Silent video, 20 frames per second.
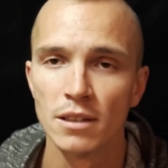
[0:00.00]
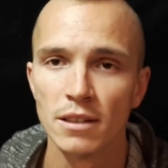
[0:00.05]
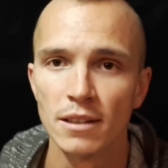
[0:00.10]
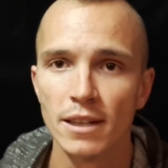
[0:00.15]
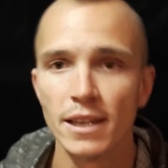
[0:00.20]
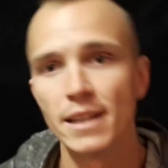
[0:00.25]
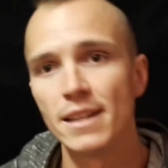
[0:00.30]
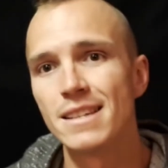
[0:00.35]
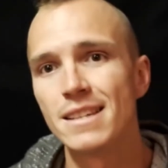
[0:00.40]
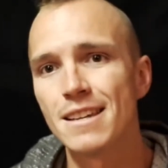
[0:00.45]

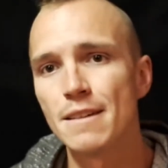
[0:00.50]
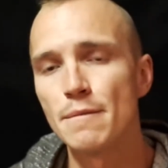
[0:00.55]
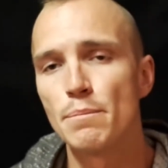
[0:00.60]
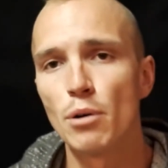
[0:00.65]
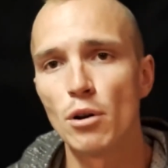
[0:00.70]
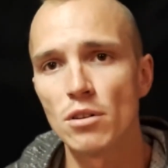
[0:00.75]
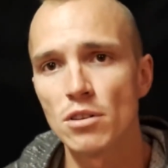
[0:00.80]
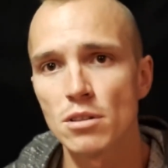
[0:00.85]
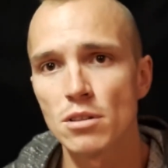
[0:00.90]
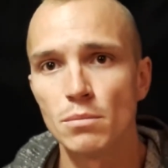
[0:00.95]
It is
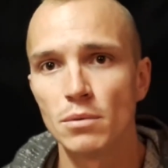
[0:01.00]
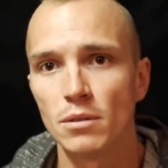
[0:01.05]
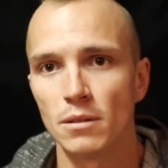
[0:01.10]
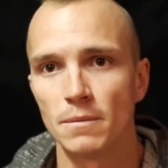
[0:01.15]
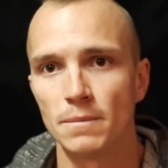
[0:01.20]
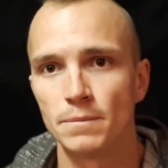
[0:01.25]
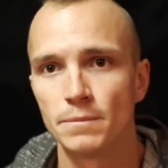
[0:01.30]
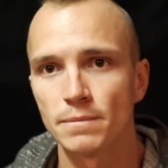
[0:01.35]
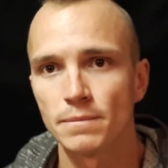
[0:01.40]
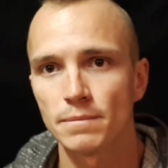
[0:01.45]
impossible.
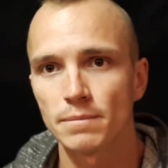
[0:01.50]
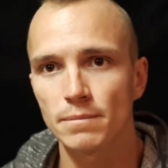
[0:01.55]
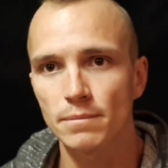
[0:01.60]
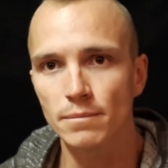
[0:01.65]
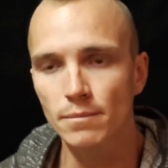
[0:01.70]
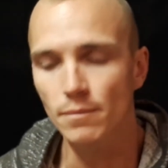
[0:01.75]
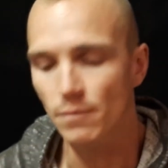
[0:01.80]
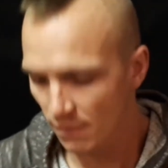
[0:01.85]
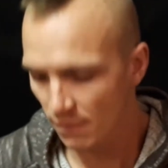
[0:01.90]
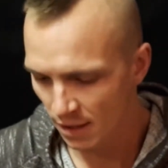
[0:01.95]

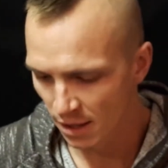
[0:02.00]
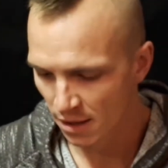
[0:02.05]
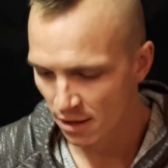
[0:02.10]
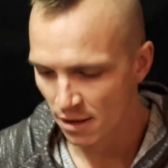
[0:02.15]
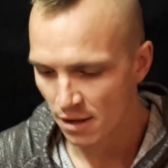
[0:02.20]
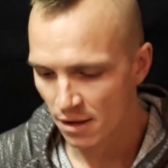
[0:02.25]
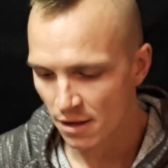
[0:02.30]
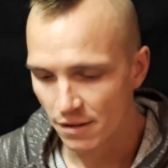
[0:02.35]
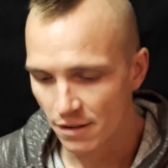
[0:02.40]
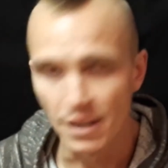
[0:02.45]

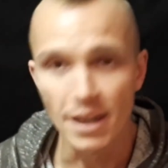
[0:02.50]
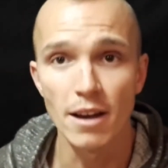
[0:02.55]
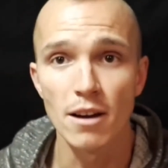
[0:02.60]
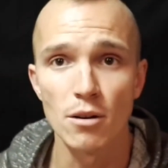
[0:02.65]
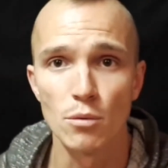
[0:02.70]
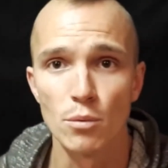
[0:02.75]
Now,